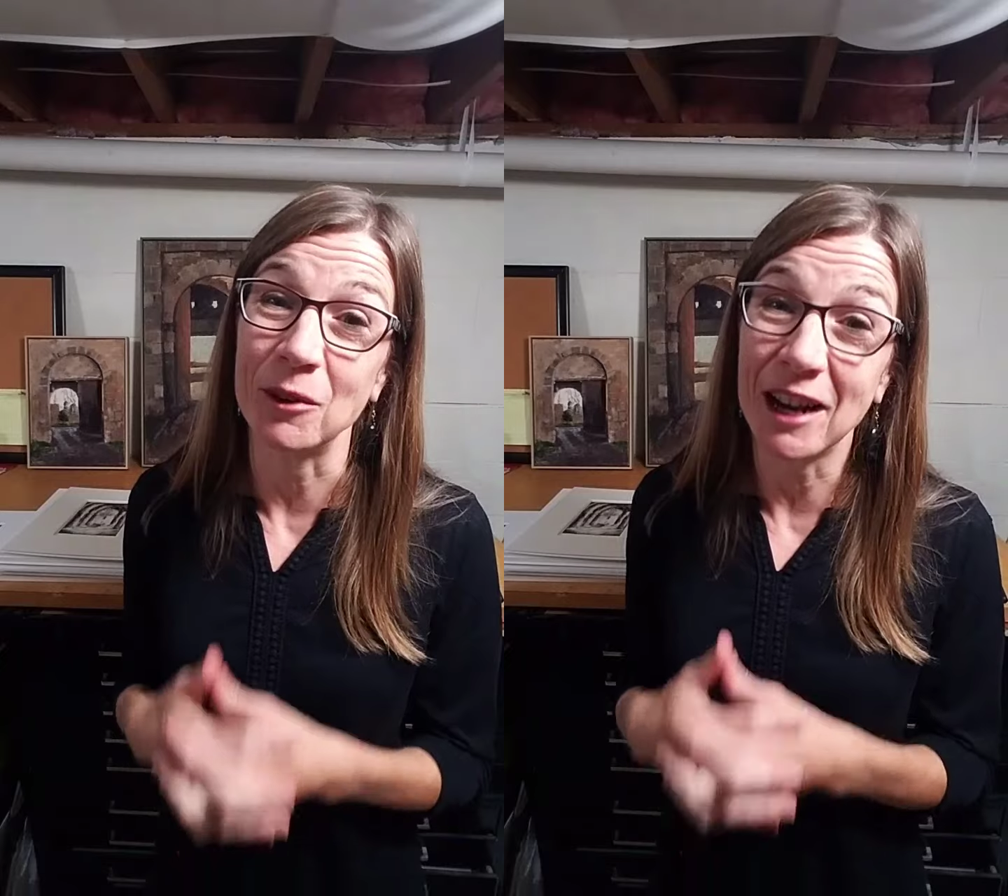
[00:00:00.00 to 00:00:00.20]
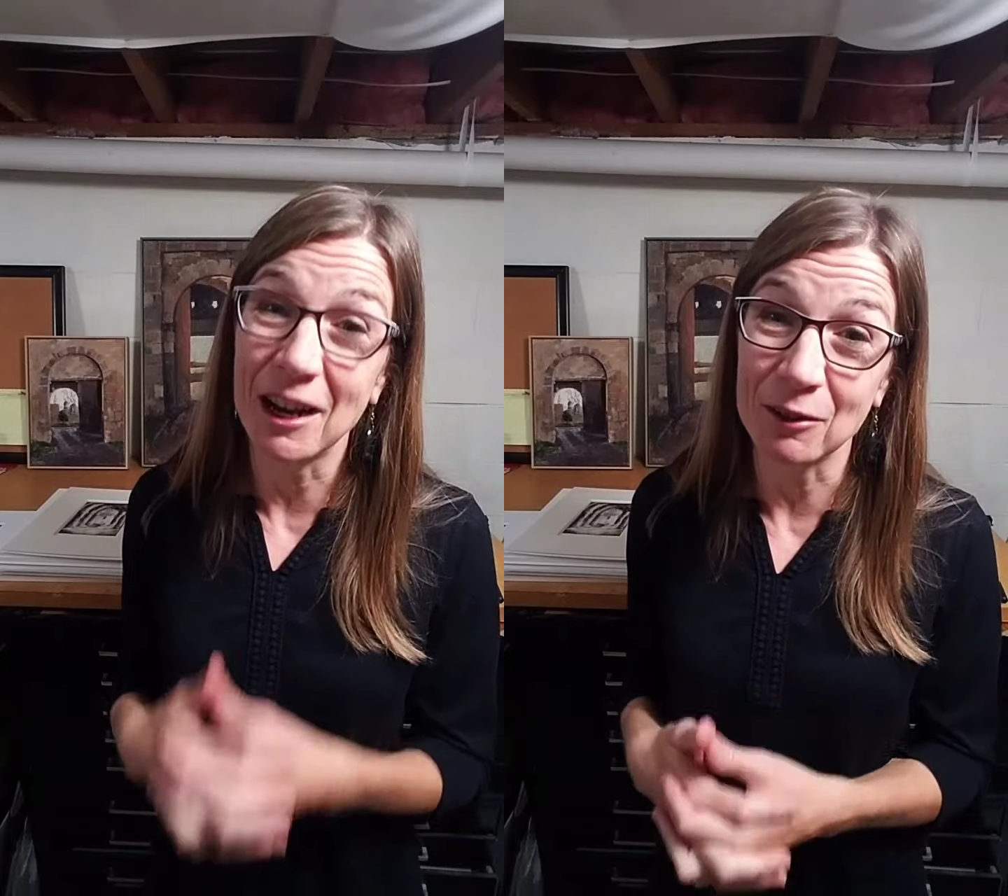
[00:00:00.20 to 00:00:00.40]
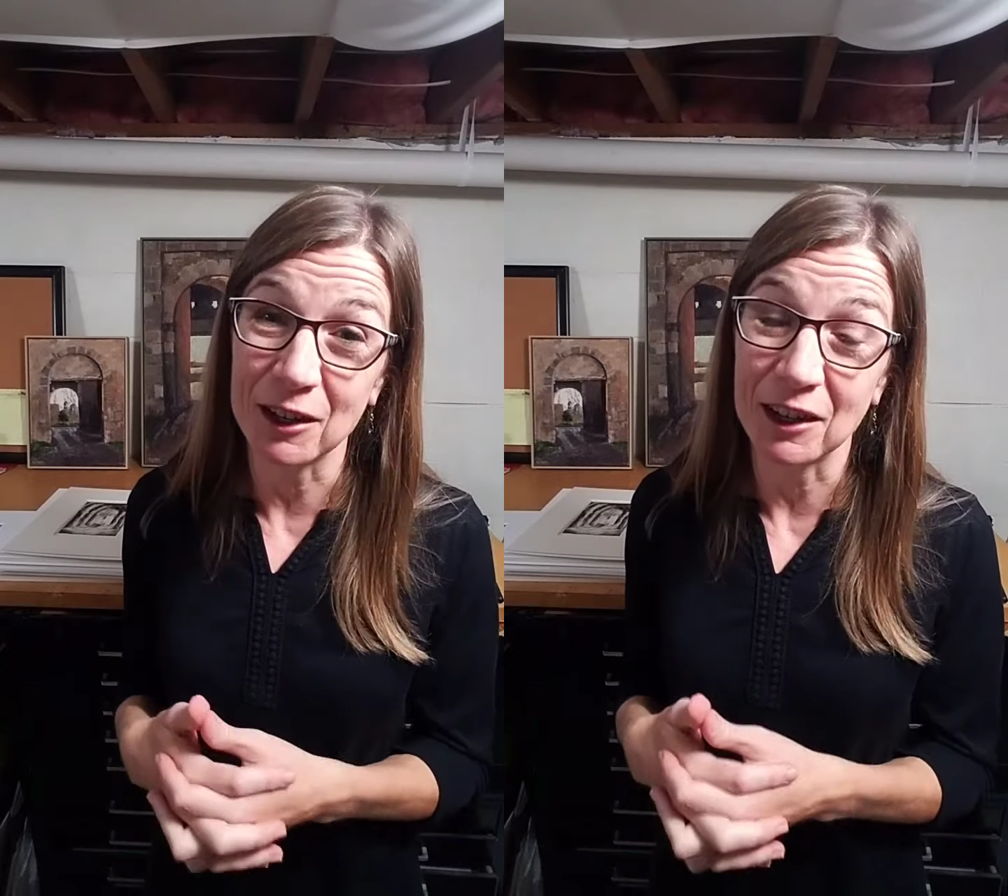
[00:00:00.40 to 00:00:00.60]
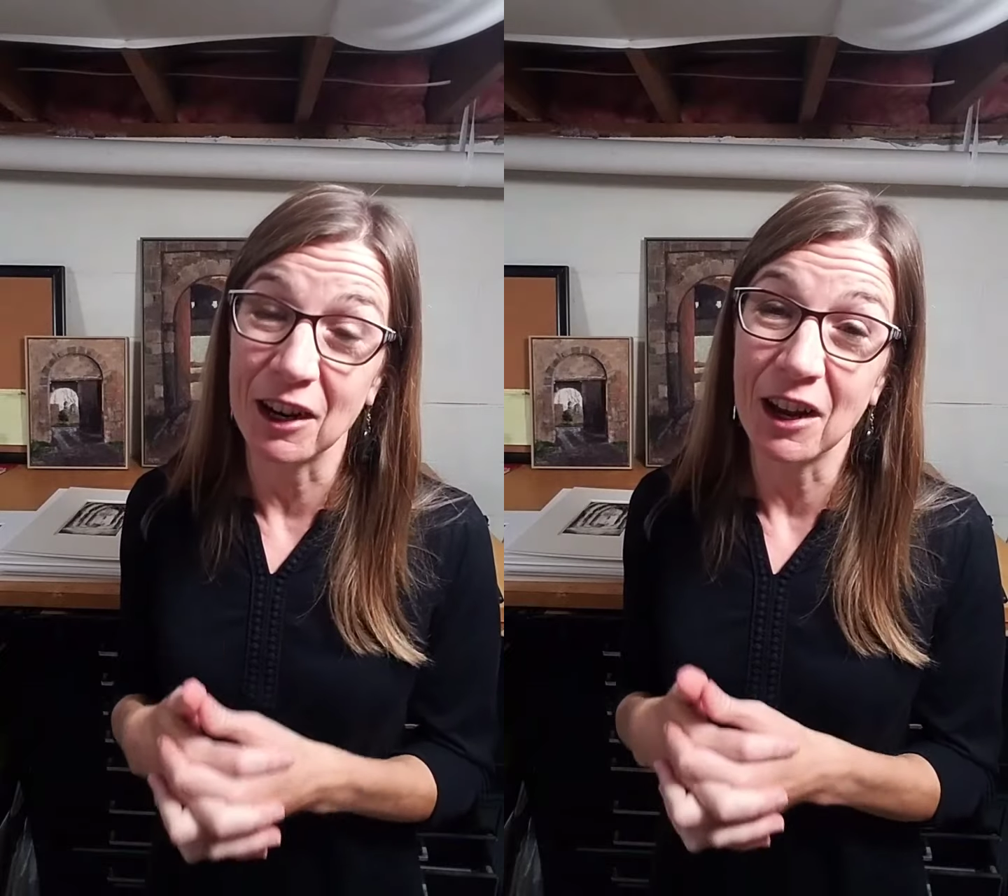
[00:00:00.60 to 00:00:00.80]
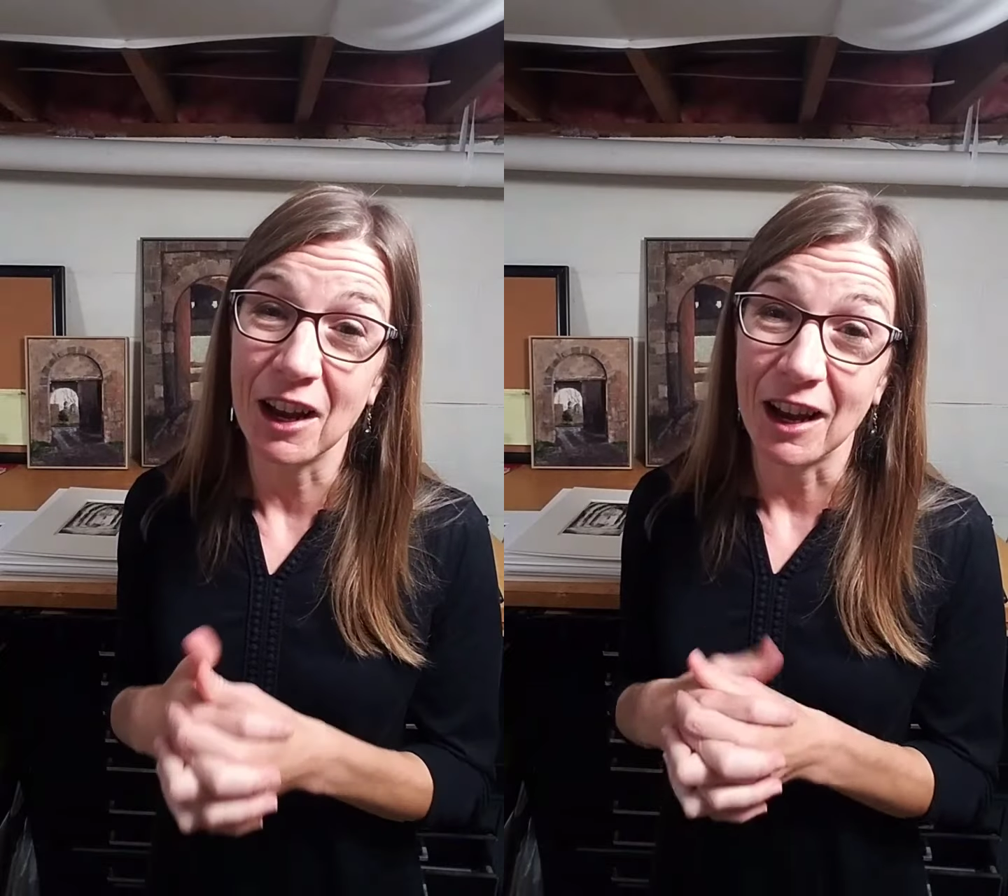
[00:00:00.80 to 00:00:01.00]
whenever
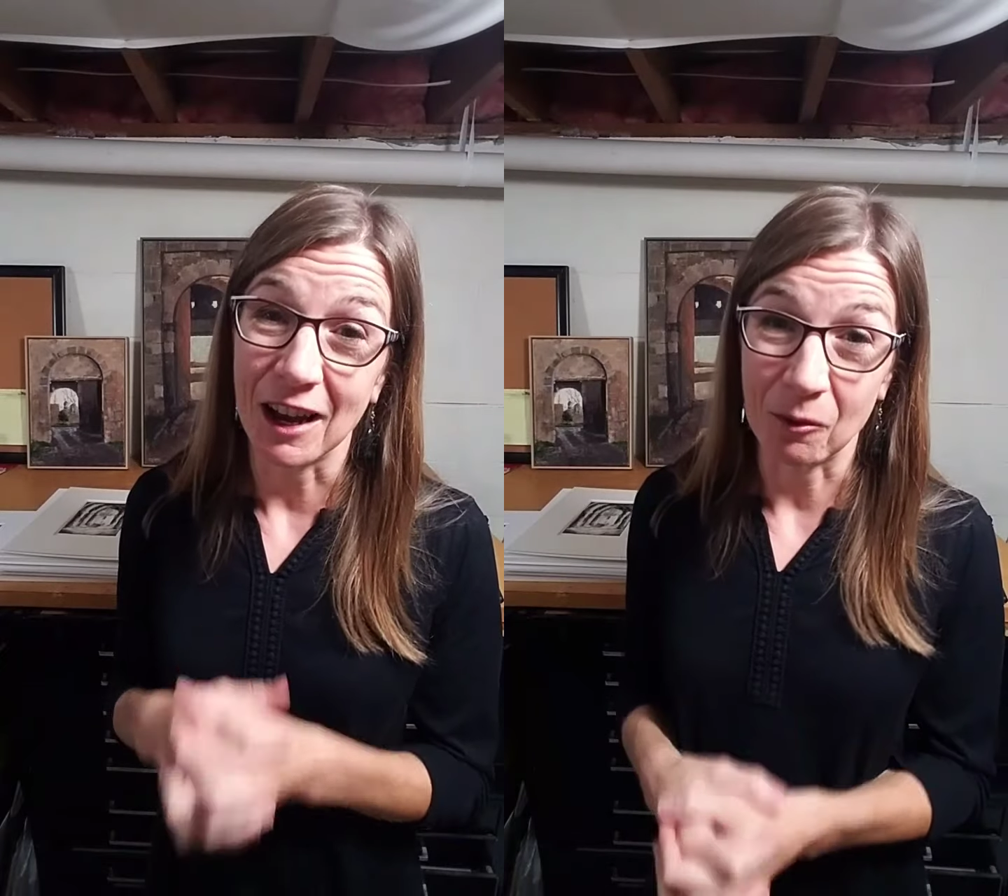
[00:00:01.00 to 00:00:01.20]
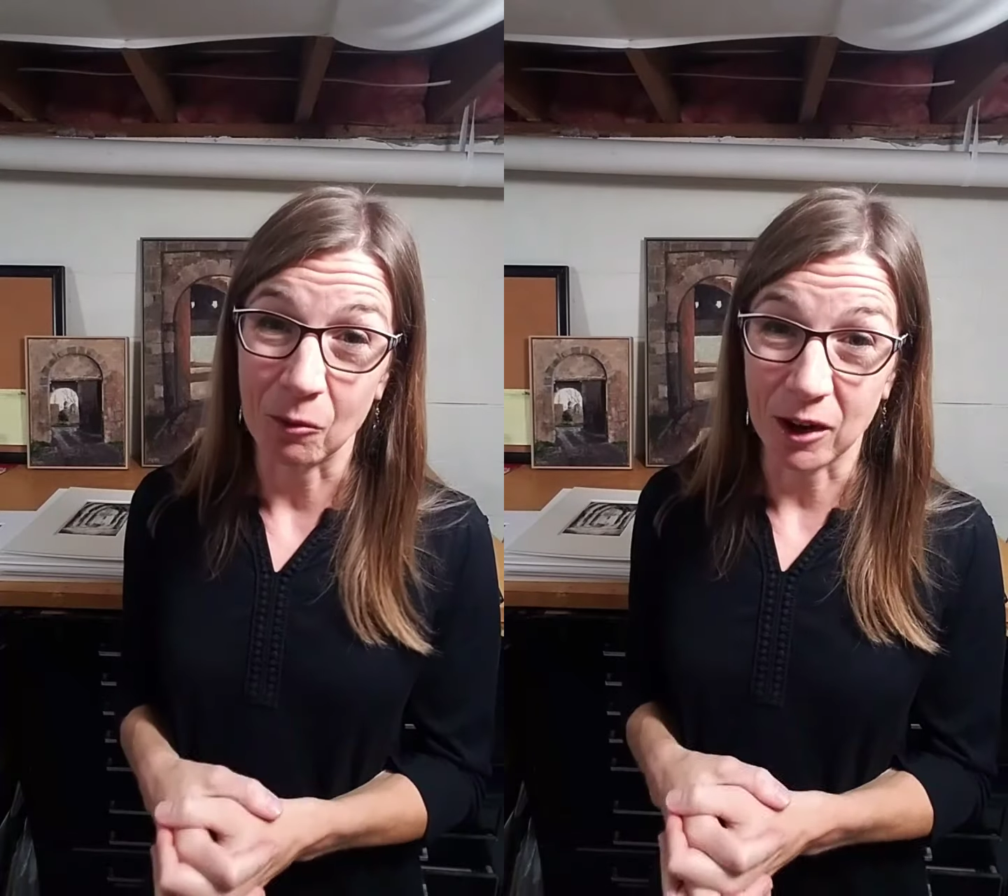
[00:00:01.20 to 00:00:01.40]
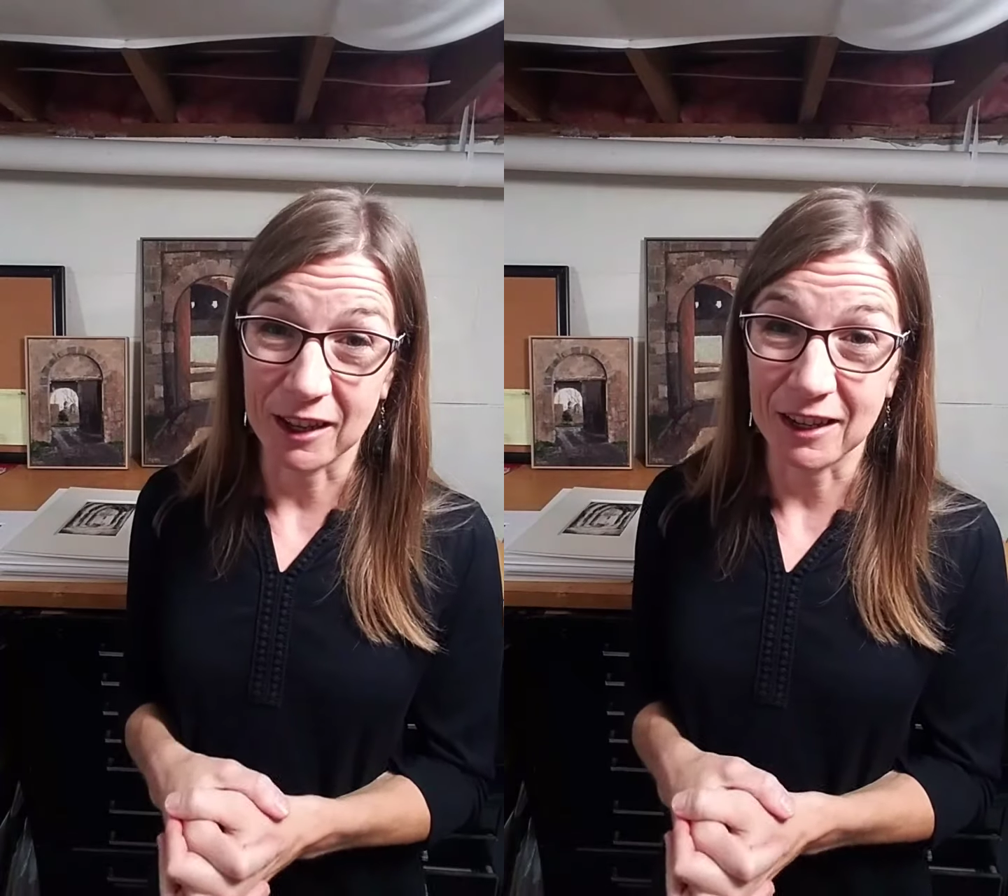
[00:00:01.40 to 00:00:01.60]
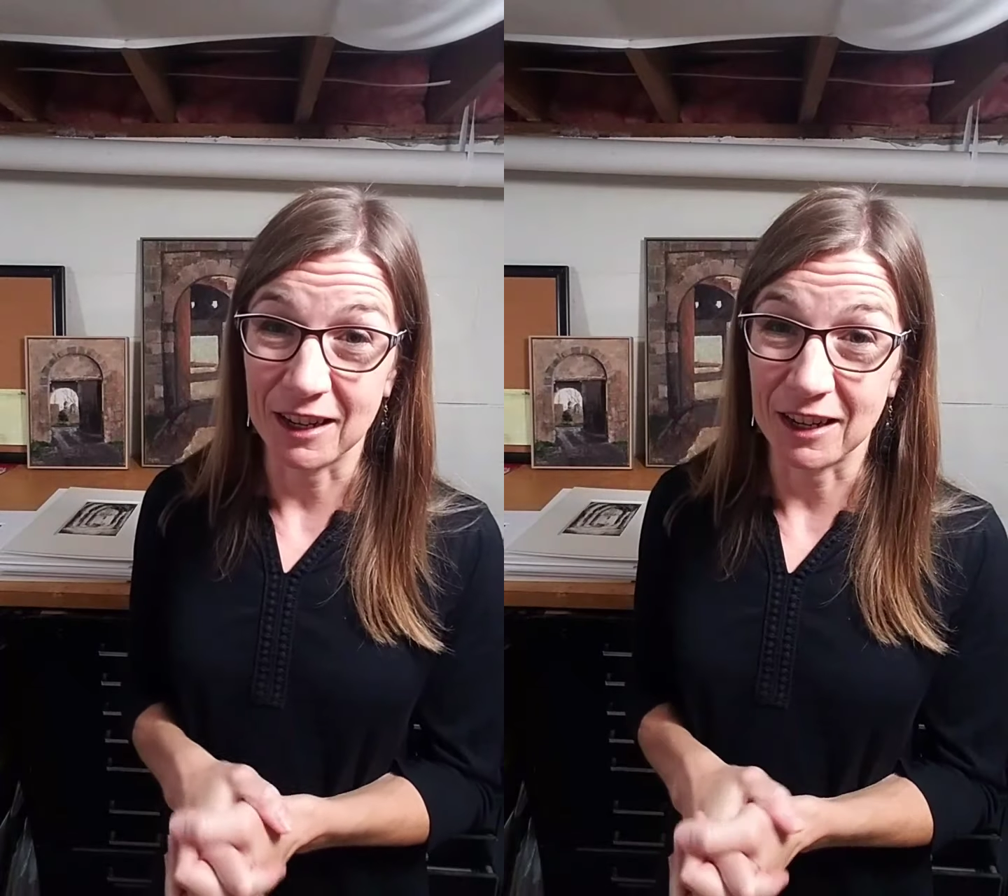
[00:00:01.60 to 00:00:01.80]
I want. And